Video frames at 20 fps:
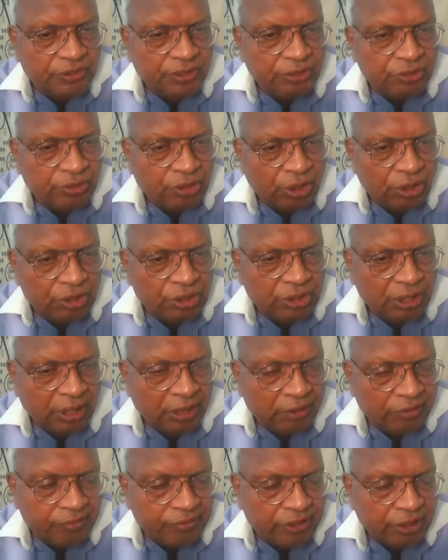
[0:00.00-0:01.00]
We have talked
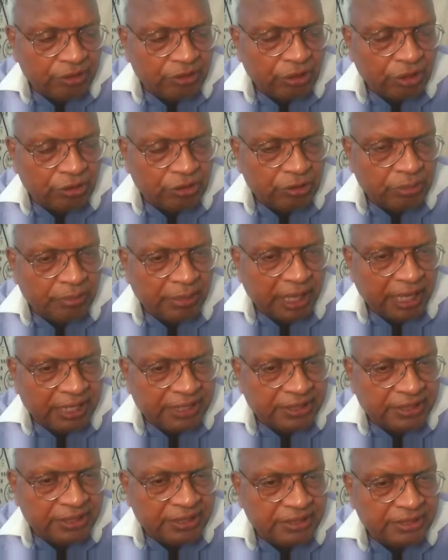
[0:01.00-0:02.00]
of
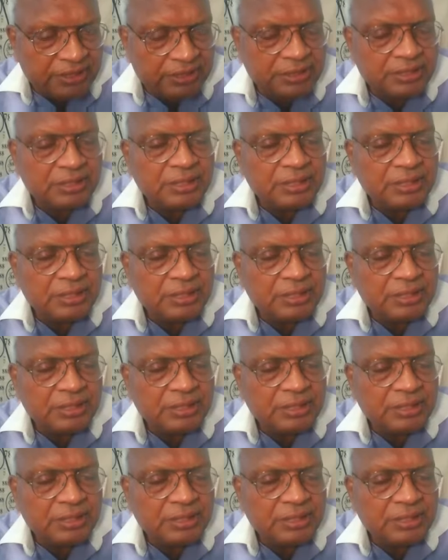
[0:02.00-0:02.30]
many things